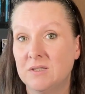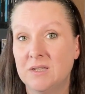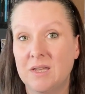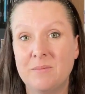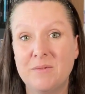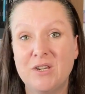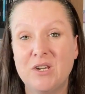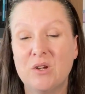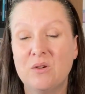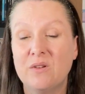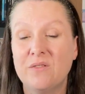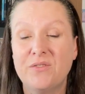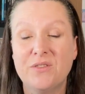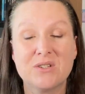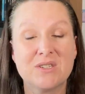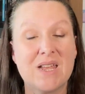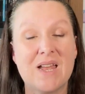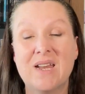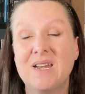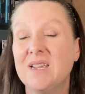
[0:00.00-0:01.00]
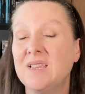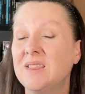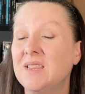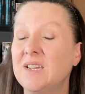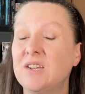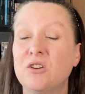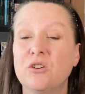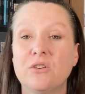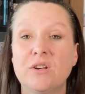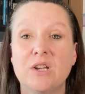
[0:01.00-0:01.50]
Let me know if there's any
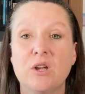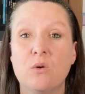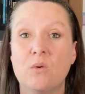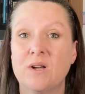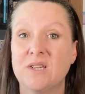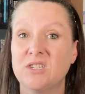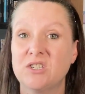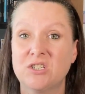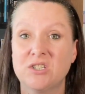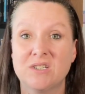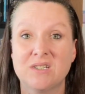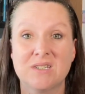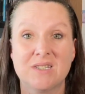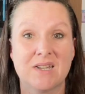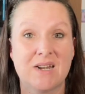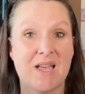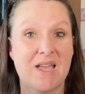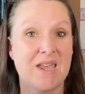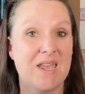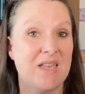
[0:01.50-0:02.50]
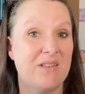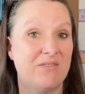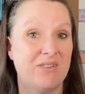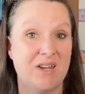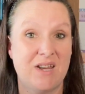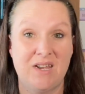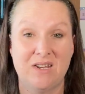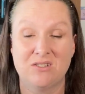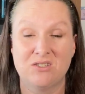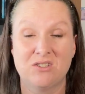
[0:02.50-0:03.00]
lingering questions that I haven't
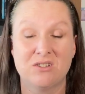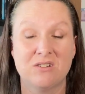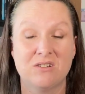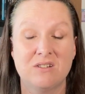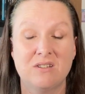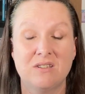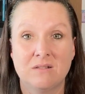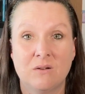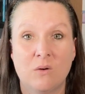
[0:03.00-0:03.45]
answered,